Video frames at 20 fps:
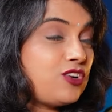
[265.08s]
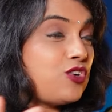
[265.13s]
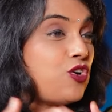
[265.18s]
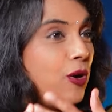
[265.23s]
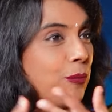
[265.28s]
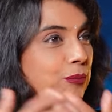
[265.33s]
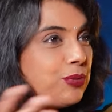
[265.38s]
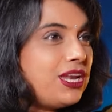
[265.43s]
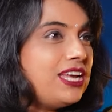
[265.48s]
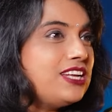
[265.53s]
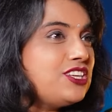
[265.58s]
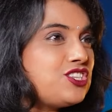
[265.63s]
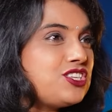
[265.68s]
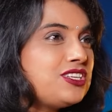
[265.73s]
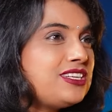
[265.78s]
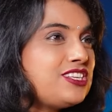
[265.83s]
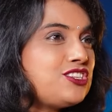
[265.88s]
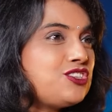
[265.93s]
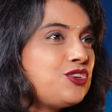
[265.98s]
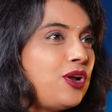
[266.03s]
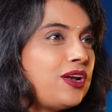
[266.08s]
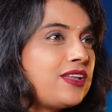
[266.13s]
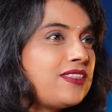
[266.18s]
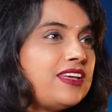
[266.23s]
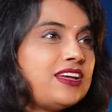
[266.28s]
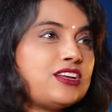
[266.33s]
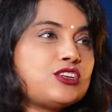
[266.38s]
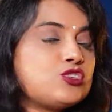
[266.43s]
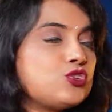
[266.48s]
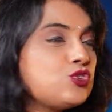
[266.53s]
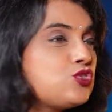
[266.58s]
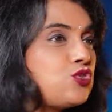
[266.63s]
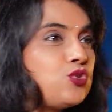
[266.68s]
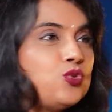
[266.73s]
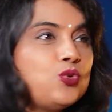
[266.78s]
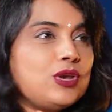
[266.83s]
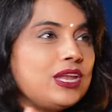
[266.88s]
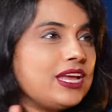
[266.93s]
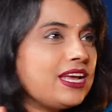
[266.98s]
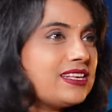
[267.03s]
Comprehension is not there. So
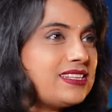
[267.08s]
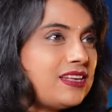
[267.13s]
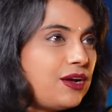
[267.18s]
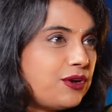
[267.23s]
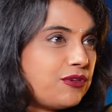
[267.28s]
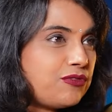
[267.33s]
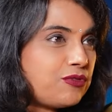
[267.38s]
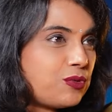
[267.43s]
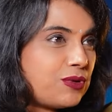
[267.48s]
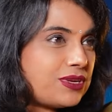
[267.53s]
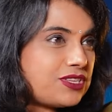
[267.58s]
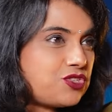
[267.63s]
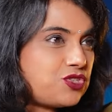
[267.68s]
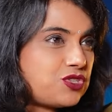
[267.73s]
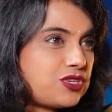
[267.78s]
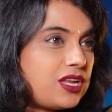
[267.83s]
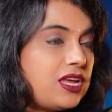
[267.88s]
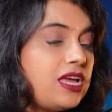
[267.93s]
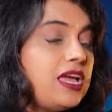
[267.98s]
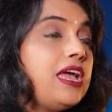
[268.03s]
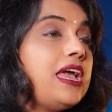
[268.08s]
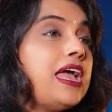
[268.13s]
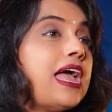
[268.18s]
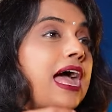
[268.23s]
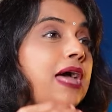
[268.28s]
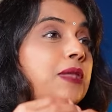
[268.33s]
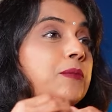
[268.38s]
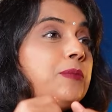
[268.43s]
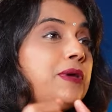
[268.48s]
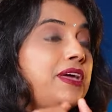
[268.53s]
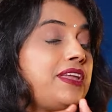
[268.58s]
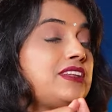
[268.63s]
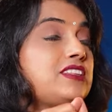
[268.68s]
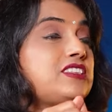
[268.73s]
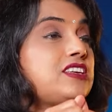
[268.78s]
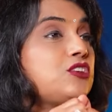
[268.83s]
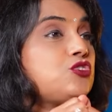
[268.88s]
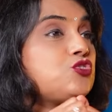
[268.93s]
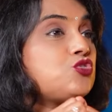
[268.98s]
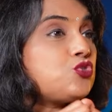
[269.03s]
schooling is out of question. And
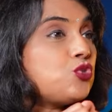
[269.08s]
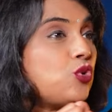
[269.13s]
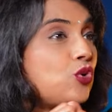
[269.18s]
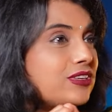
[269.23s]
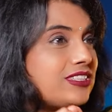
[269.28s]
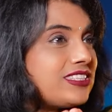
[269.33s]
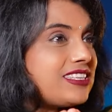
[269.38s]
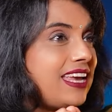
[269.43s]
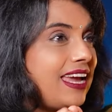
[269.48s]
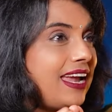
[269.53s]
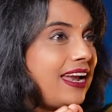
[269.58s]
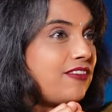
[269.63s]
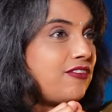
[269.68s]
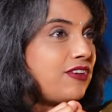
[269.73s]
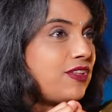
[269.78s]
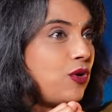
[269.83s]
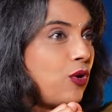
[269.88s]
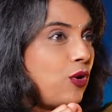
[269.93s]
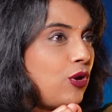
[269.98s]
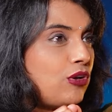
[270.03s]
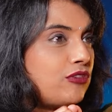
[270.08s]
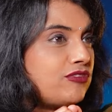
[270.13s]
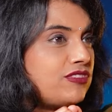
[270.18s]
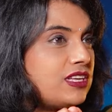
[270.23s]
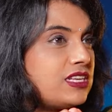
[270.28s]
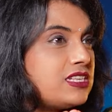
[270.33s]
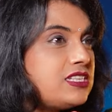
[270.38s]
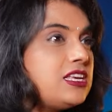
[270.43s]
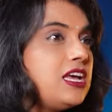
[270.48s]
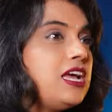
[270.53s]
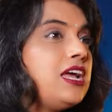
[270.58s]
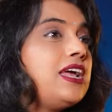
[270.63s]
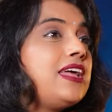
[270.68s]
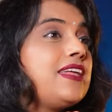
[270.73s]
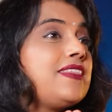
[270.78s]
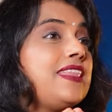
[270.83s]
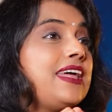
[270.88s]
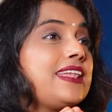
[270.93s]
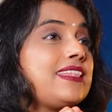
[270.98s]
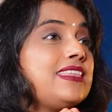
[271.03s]
parents are so scared with all of this
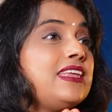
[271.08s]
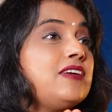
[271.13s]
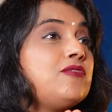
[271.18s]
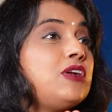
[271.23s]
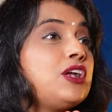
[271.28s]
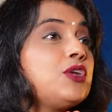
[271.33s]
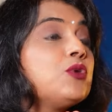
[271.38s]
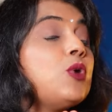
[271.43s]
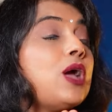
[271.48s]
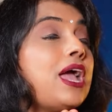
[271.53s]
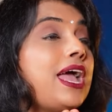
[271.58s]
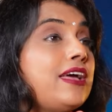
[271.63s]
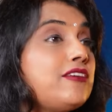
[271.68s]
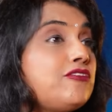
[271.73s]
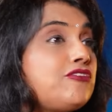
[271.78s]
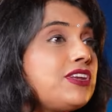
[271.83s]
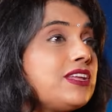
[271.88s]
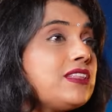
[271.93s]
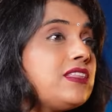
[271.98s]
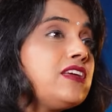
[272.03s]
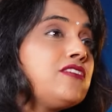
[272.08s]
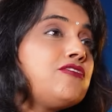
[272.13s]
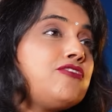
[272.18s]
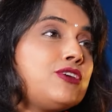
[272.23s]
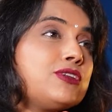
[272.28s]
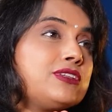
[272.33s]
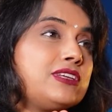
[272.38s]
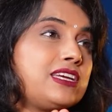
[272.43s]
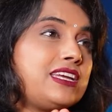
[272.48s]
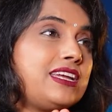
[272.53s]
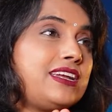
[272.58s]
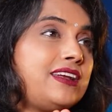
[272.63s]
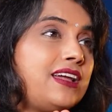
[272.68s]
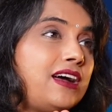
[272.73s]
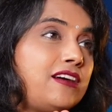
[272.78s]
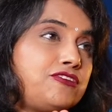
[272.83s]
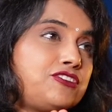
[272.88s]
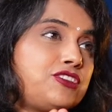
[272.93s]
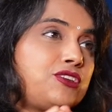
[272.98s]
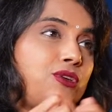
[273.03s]
that they will do everything for the kid.
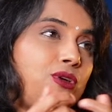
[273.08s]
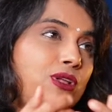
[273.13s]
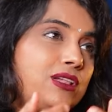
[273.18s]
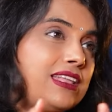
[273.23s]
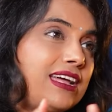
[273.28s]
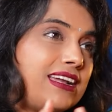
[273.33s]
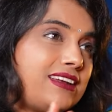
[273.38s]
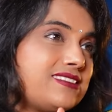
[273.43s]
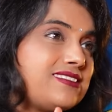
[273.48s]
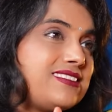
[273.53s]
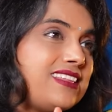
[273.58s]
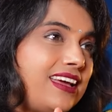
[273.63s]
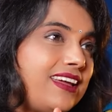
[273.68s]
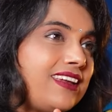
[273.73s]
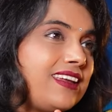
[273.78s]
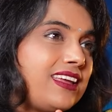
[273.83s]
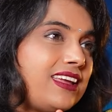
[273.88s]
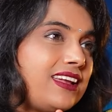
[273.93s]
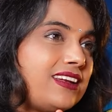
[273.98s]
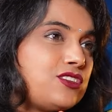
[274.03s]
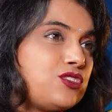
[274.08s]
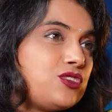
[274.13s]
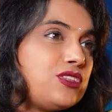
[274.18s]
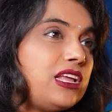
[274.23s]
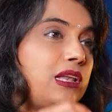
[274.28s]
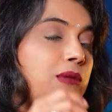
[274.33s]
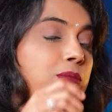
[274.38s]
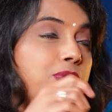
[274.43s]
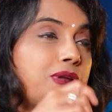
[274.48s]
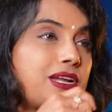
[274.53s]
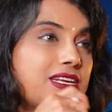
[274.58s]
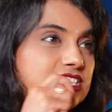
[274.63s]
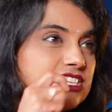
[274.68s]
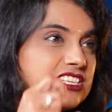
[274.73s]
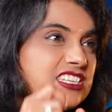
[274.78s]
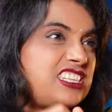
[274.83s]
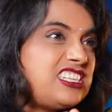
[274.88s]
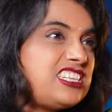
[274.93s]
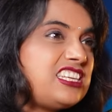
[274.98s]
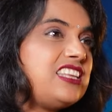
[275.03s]
After all, that is their kid. So they'll brush
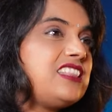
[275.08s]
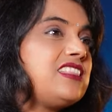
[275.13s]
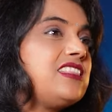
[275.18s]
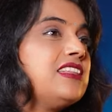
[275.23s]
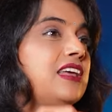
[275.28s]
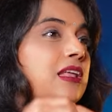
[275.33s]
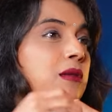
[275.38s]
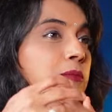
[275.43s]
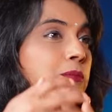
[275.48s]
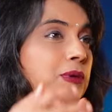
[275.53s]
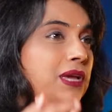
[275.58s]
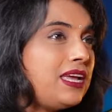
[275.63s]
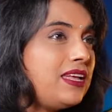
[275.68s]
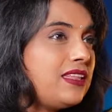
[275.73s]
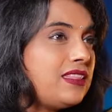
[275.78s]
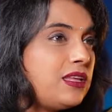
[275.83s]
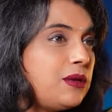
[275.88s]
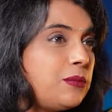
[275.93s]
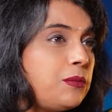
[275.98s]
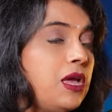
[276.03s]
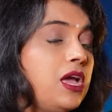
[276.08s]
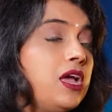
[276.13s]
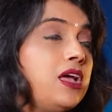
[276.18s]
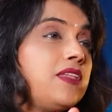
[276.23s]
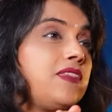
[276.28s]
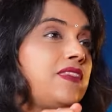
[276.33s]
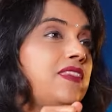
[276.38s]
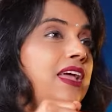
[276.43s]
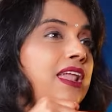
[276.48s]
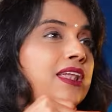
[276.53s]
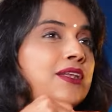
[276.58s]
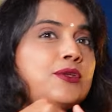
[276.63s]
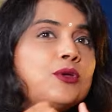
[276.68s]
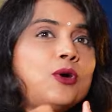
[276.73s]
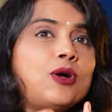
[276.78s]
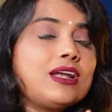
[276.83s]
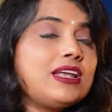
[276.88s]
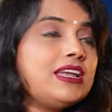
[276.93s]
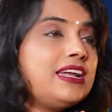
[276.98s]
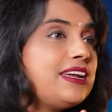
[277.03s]
his teeth. They'll bathe him. They'll
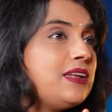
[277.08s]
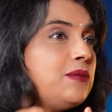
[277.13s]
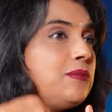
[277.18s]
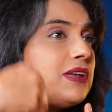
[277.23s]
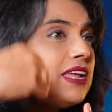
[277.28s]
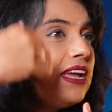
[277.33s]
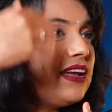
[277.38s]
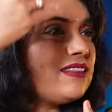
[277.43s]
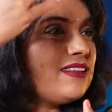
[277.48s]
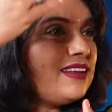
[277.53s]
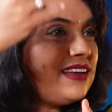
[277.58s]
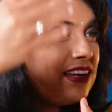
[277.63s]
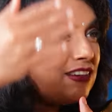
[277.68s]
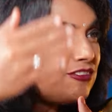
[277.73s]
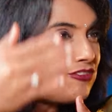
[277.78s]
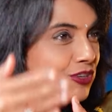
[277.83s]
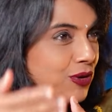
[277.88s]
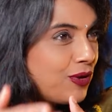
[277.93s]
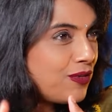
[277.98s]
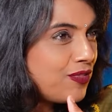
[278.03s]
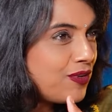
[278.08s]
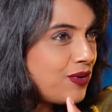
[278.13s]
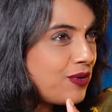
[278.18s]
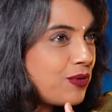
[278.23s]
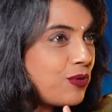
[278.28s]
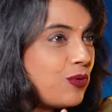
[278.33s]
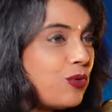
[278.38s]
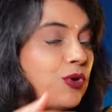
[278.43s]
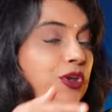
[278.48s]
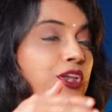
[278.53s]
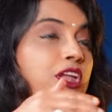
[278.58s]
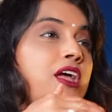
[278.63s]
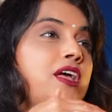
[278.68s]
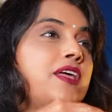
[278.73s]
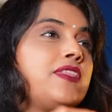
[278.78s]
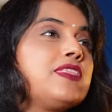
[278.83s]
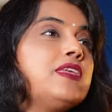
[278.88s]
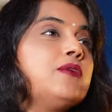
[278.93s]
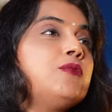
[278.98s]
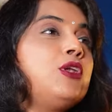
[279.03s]
not let him take the lift on their own.
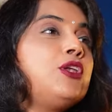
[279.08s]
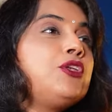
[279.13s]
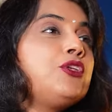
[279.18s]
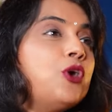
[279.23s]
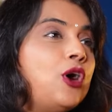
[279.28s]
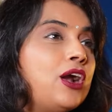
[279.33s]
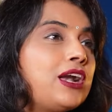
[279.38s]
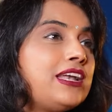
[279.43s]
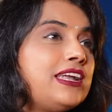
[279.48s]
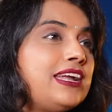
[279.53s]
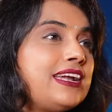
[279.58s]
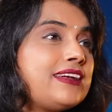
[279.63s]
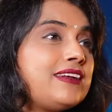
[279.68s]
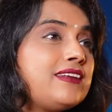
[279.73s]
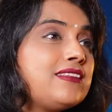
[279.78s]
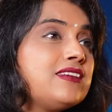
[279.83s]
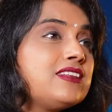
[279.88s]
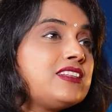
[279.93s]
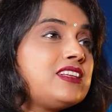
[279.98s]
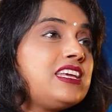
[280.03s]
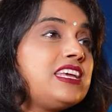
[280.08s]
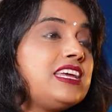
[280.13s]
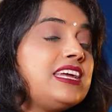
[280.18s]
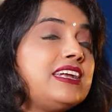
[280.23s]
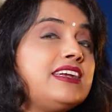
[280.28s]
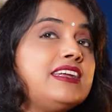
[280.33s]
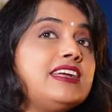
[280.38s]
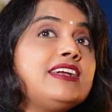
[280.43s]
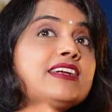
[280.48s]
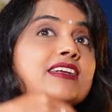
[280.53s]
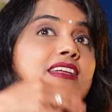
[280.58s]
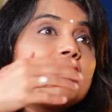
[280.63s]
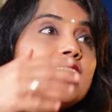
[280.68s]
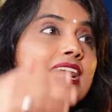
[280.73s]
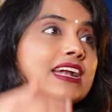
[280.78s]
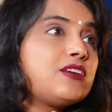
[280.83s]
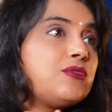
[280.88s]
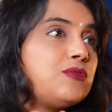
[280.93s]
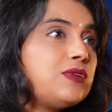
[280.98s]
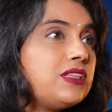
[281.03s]
They will not let the kid
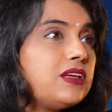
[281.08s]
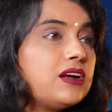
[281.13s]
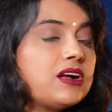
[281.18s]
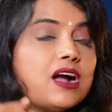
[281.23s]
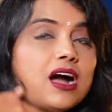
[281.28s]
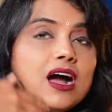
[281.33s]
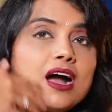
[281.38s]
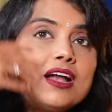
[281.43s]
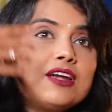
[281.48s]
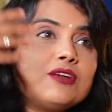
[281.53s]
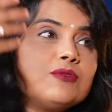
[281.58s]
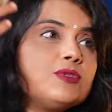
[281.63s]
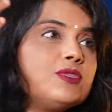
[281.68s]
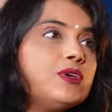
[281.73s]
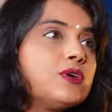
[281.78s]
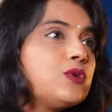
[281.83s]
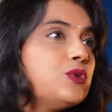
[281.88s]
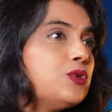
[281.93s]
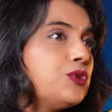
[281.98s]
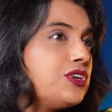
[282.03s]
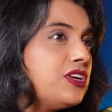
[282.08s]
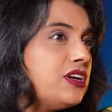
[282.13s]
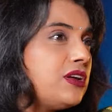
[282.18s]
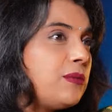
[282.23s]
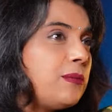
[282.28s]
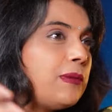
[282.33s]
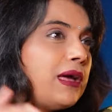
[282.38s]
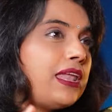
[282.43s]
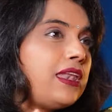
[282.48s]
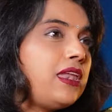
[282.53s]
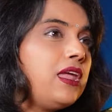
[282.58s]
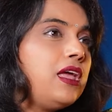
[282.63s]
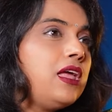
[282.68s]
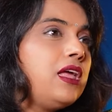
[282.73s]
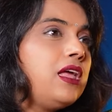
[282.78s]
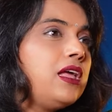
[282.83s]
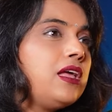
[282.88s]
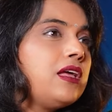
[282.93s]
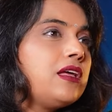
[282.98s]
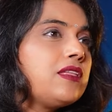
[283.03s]
interact with the guard, with the courier man.
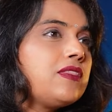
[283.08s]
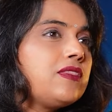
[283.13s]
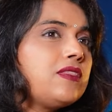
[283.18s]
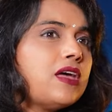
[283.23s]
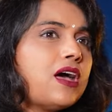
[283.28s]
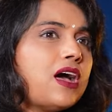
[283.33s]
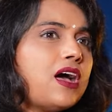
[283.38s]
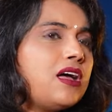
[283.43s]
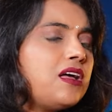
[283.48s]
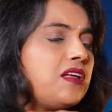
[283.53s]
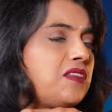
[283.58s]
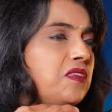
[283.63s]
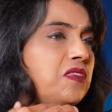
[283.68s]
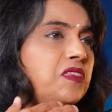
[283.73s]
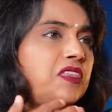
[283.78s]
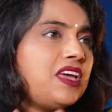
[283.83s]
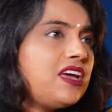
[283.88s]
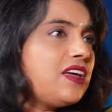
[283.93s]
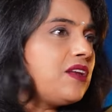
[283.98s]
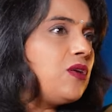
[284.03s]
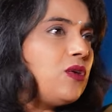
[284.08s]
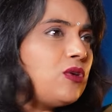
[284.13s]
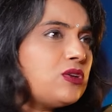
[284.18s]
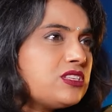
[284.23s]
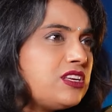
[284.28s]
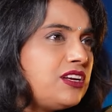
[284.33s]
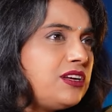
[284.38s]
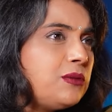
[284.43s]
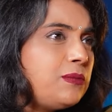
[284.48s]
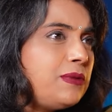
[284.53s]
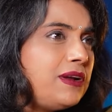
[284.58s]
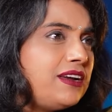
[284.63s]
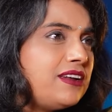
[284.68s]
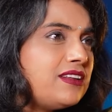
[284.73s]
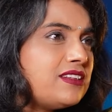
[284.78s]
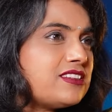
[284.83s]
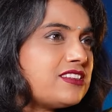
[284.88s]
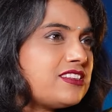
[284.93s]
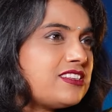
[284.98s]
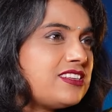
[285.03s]
There goes
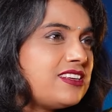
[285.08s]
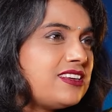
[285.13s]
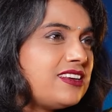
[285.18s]
independence.